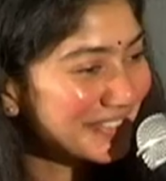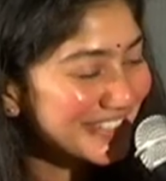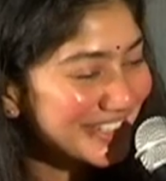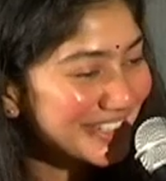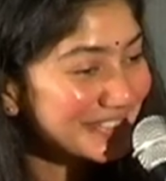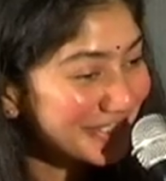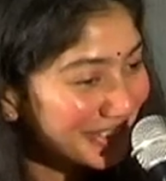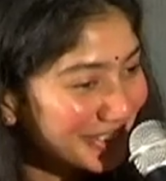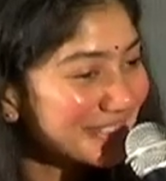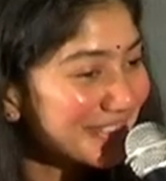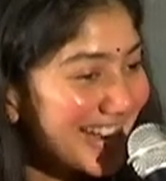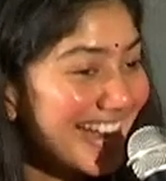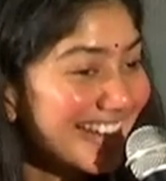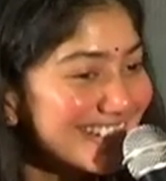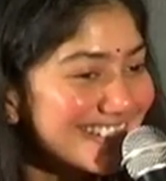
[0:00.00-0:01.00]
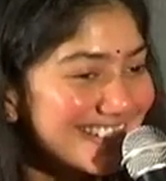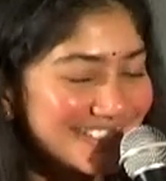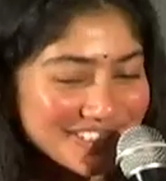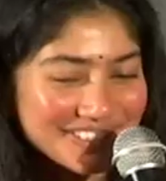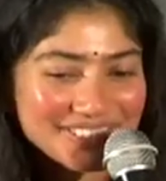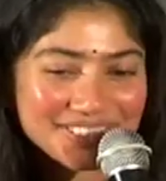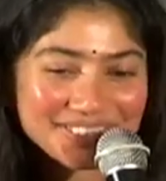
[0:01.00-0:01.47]
over here with you and
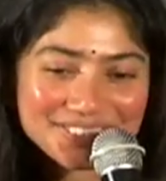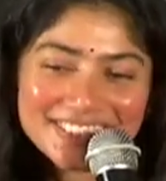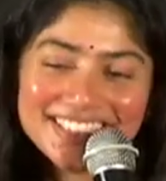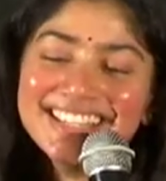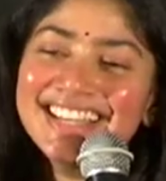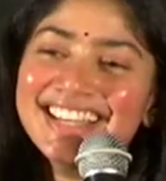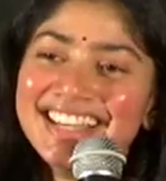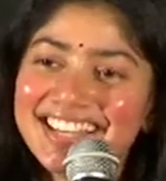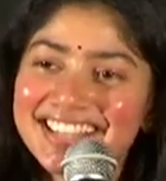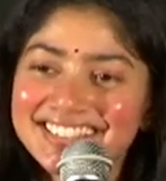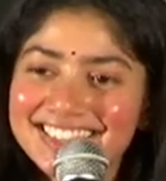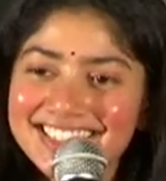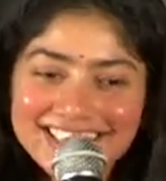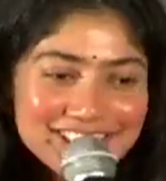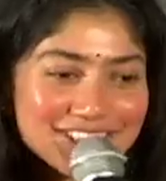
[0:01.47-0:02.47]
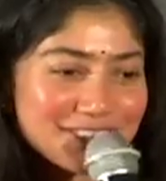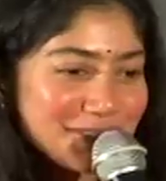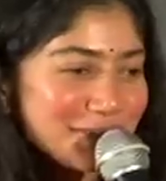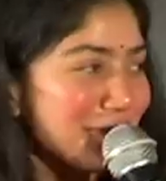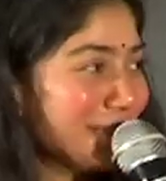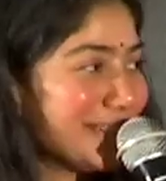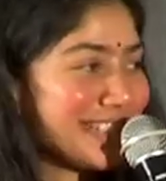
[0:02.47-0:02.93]
Rana garu, and he is the
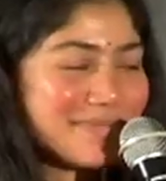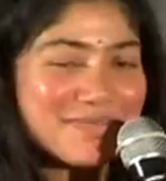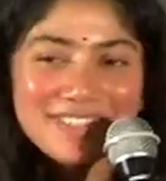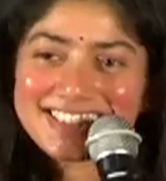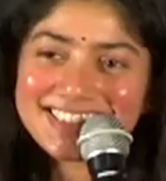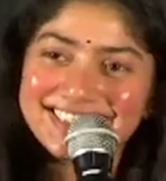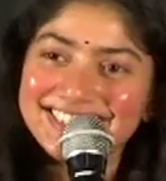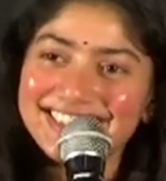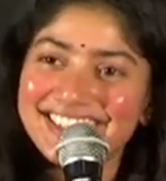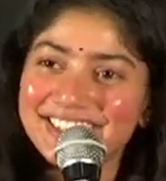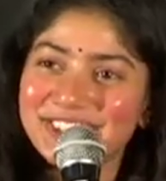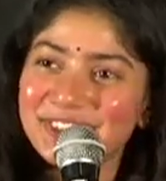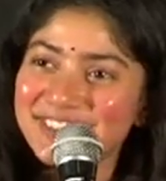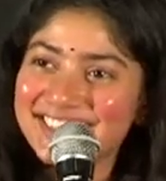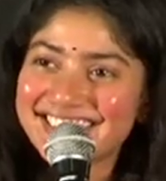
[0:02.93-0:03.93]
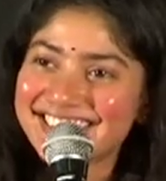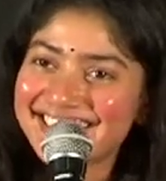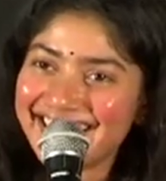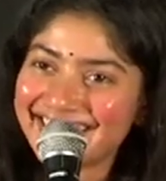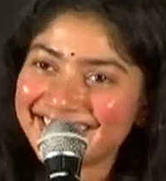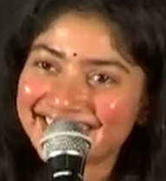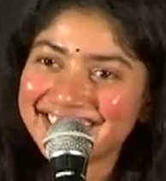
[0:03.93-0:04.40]
coolest person, coolest
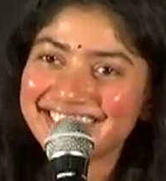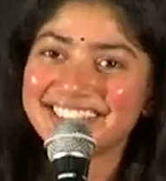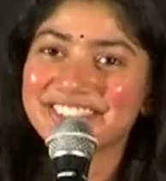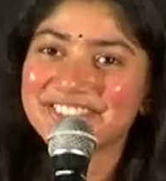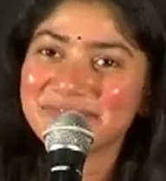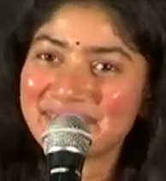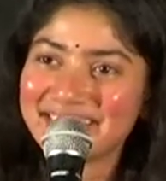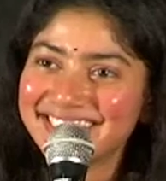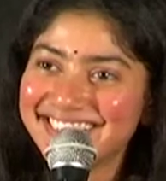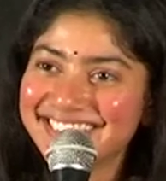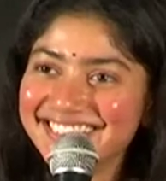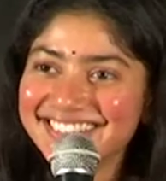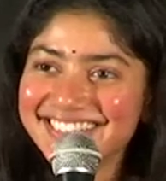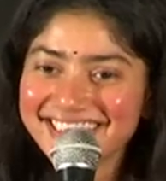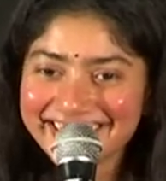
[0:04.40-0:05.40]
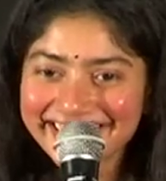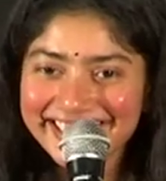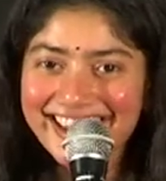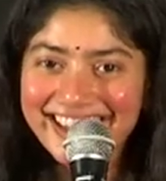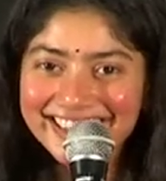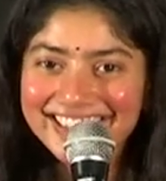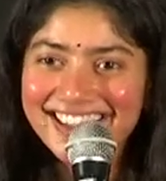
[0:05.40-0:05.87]
nana that I've met.
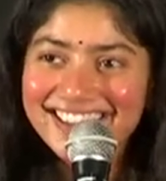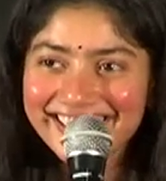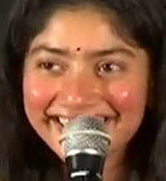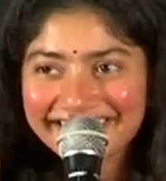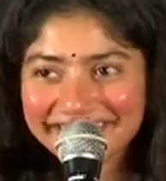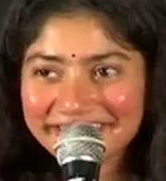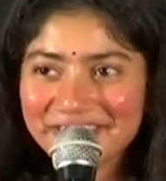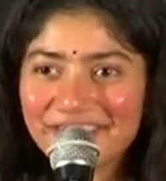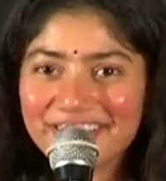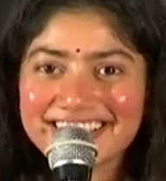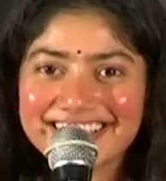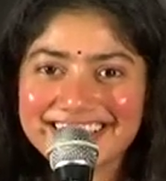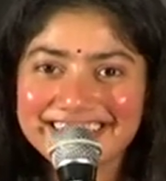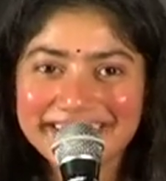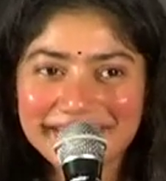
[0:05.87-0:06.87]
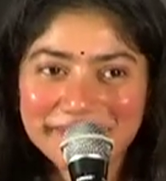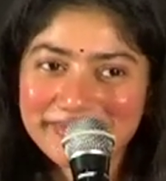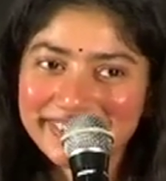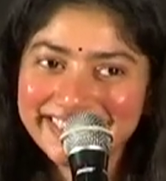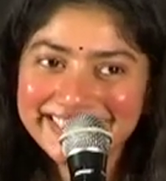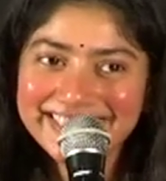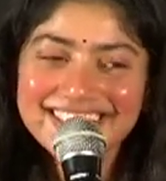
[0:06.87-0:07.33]
Nana ki call chesi
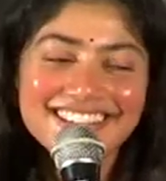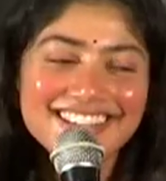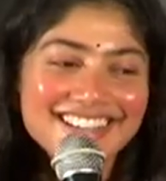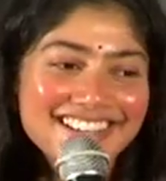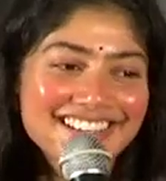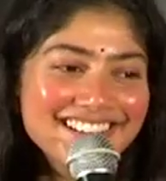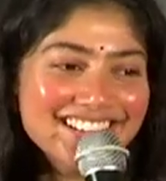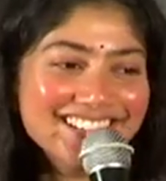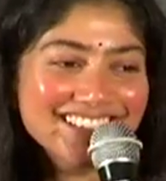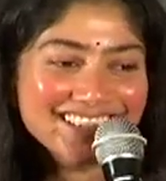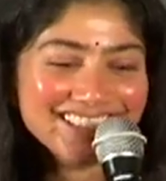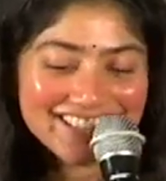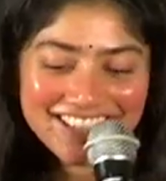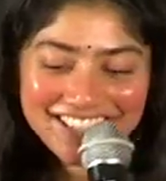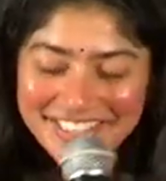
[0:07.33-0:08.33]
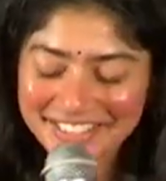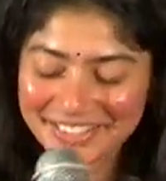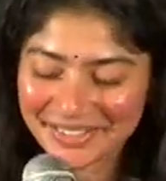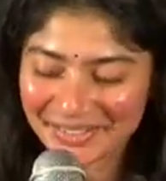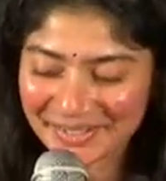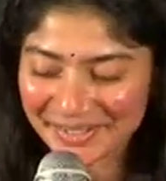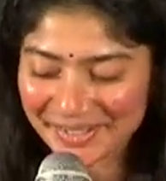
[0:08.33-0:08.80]
cheppa. So